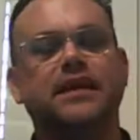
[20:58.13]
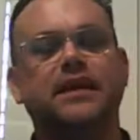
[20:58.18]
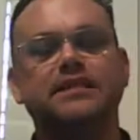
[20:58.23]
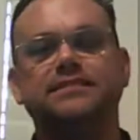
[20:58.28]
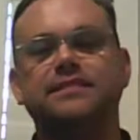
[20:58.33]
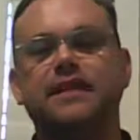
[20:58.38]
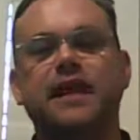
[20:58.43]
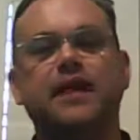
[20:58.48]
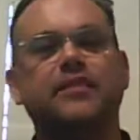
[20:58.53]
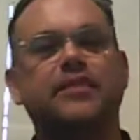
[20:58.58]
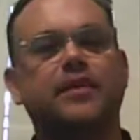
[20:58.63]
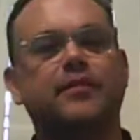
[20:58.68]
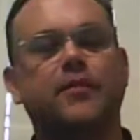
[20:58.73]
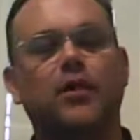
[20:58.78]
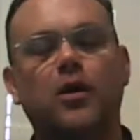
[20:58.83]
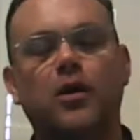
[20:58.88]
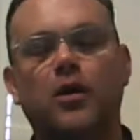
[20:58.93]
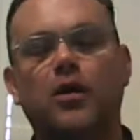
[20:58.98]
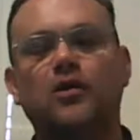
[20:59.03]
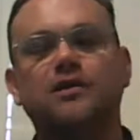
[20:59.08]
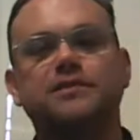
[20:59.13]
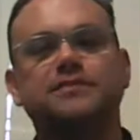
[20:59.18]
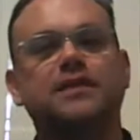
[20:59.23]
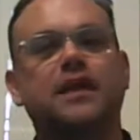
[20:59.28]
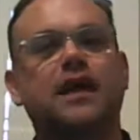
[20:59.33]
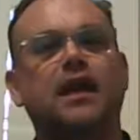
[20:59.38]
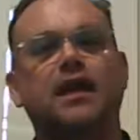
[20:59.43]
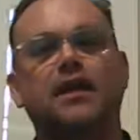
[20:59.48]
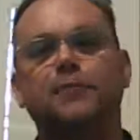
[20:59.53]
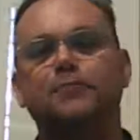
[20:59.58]
And I tell them all the
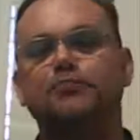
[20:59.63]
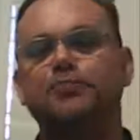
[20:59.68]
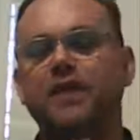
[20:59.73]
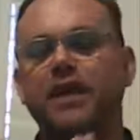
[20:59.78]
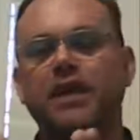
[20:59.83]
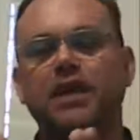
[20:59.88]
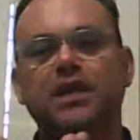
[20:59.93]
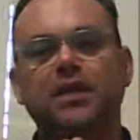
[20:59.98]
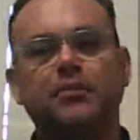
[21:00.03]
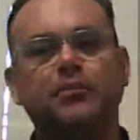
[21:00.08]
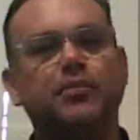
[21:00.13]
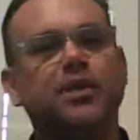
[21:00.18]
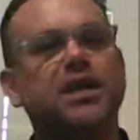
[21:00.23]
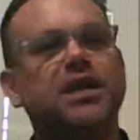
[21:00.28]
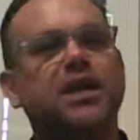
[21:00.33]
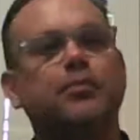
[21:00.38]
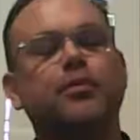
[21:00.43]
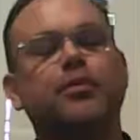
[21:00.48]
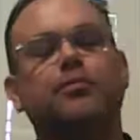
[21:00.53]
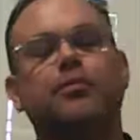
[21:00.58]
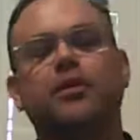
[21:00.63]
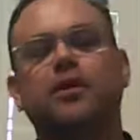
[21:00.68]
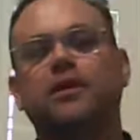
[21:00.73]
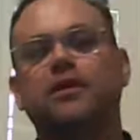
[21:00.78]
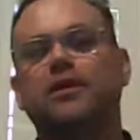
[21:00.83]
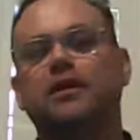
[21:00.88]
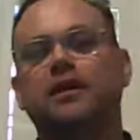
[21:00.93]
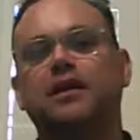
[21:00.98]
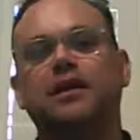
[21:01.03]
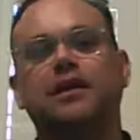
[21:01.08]
time pick up a
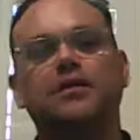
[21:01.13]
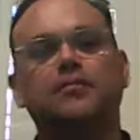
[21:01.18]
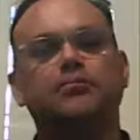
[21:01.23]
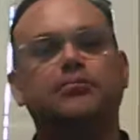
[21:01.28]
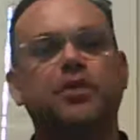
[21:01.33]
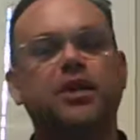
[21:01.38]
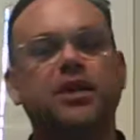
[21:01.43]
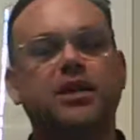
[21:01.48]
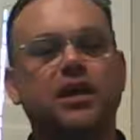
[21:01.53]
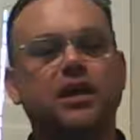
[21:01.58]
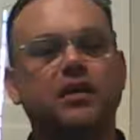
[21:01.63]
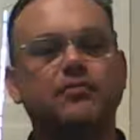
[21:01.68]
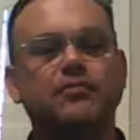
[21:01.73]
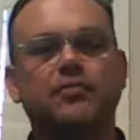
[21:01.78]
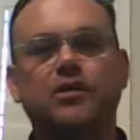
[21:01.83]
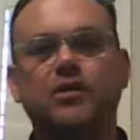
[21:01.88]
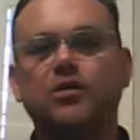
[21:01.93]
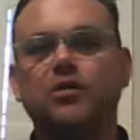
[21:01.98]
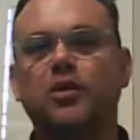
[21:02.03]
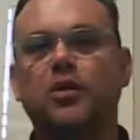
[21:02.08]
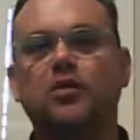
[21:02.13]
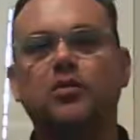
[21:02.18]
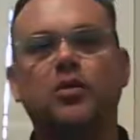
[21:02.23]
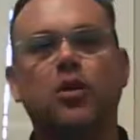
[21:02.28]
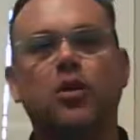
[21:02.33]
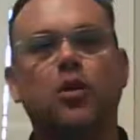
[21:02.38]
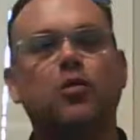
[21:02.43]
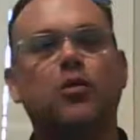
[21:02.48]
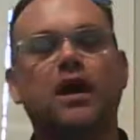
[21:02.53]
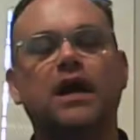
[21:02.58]
book, pick up, a, go,
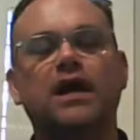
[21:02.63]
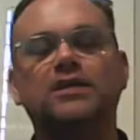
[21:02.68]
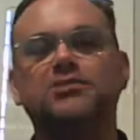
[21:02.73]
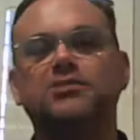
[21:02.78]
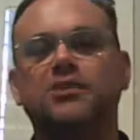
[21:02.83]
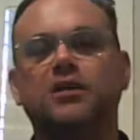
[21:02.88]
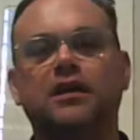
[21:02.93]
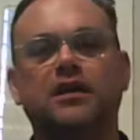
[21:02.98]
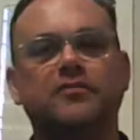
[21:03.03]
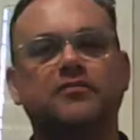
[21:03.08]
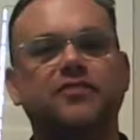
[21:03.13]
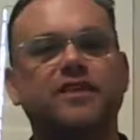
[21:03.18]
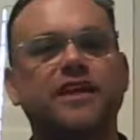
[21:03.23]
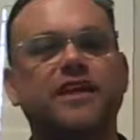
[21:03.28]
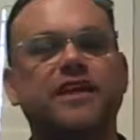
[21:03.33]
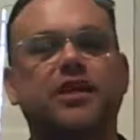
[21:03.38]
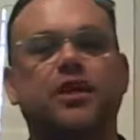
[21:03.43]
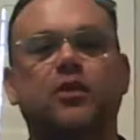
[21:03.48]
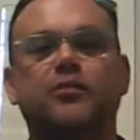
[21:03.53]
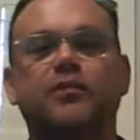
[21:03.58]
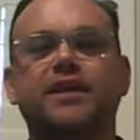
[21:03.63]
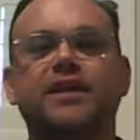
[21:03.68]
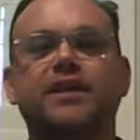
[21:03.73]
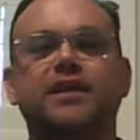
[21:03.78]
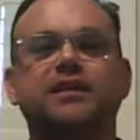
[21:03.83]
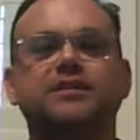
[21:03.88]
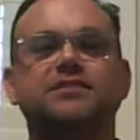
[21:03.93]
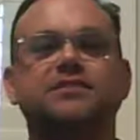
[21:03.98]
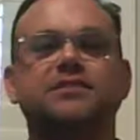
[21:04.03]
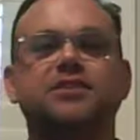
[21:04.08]
go watch a video,
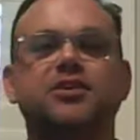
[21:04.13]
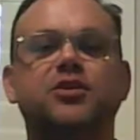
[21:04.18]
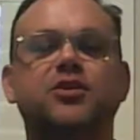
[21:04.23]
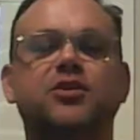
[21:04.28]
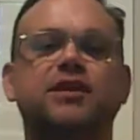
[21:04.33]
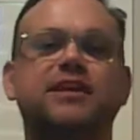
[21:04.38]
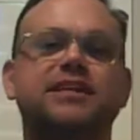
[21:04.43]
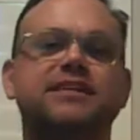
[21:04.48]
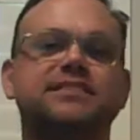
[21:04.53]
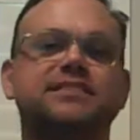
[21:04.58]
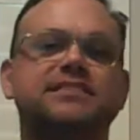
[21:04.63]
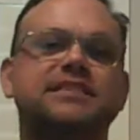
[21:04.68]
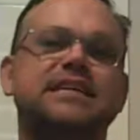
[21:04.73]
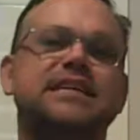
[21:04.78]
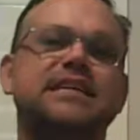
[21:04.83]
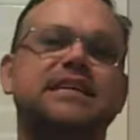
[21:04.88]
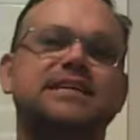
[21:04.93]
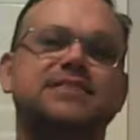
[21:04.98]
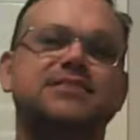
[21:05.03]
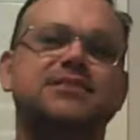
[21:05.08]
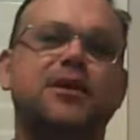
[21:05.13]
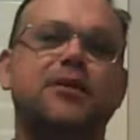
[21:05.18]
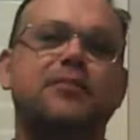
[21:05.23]
because you're going to see